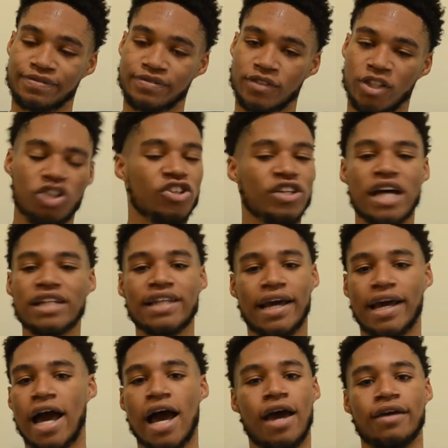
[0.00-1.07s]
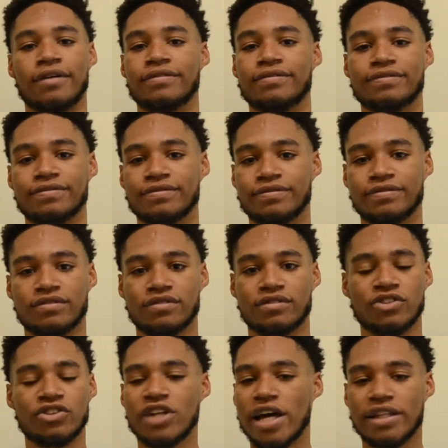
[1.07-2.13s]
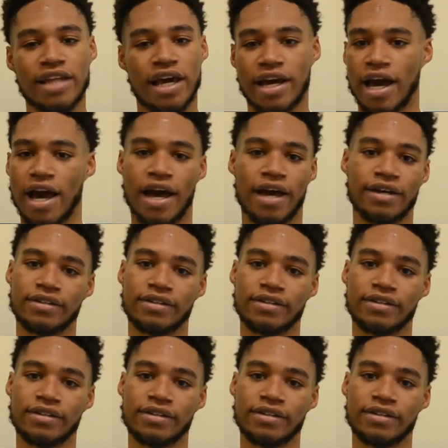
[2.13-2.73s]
You're not that guy. You're not that guy.